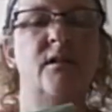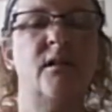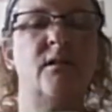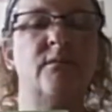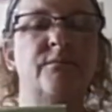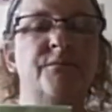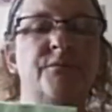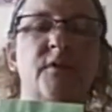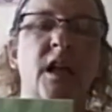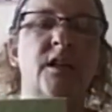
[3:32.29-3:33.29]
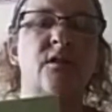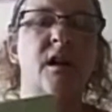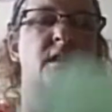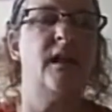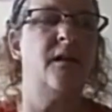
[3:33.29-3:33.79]
So I
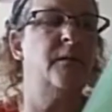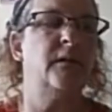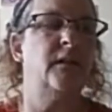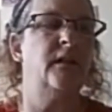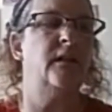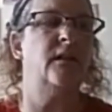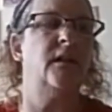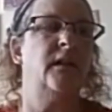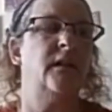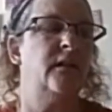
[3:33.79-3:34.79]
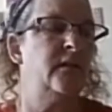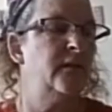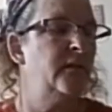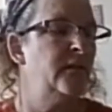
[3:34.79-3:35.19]
tried that one. I didn't like it.